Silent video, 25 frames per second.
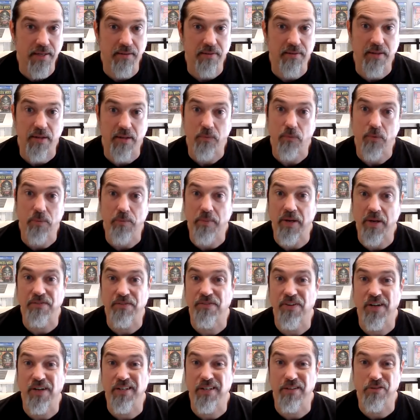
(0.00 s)
like that we
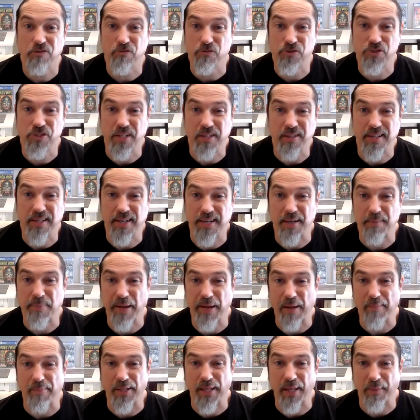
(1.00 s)
might find interesting that I
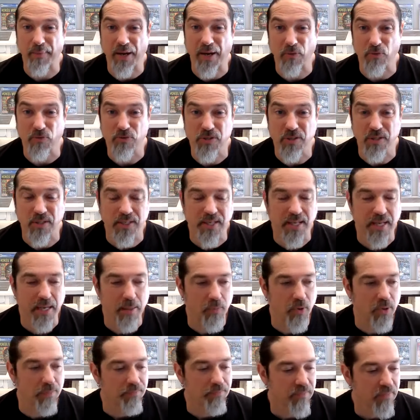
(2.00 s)
babble about to the
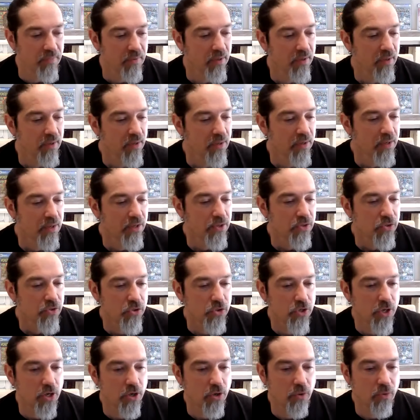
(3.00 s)
camera.
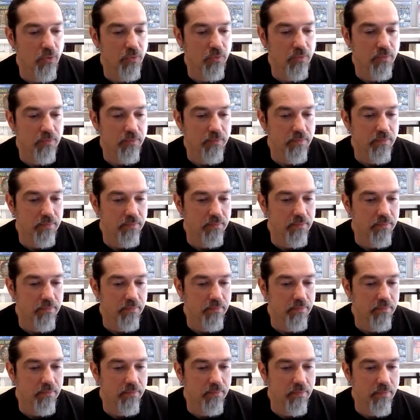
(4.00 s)
So
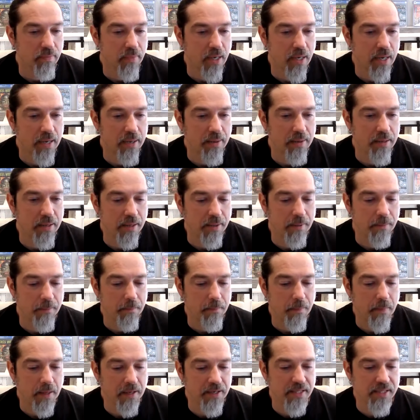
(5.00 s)
I
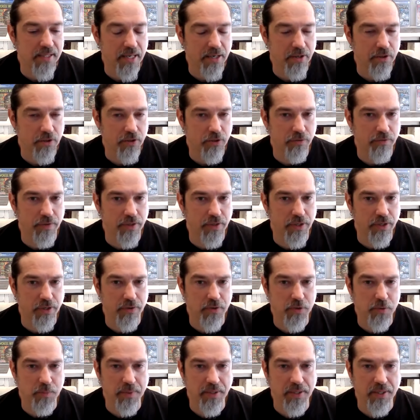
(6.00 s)
decided to do
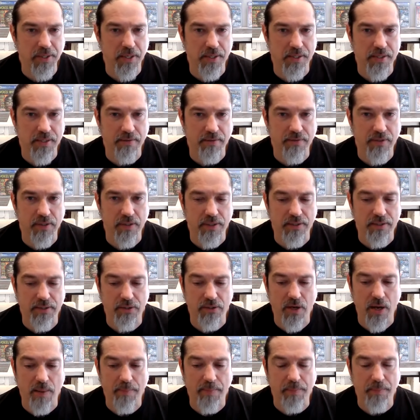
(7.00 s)
videos because I've
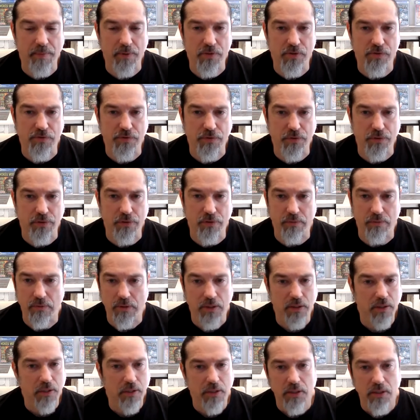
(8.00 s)
collected comic books for
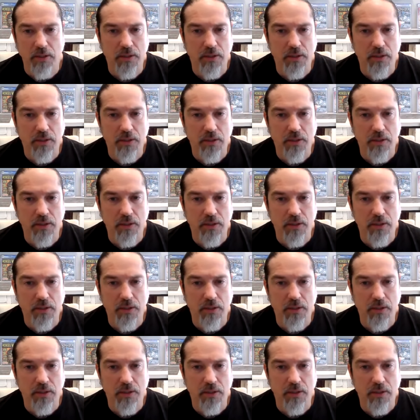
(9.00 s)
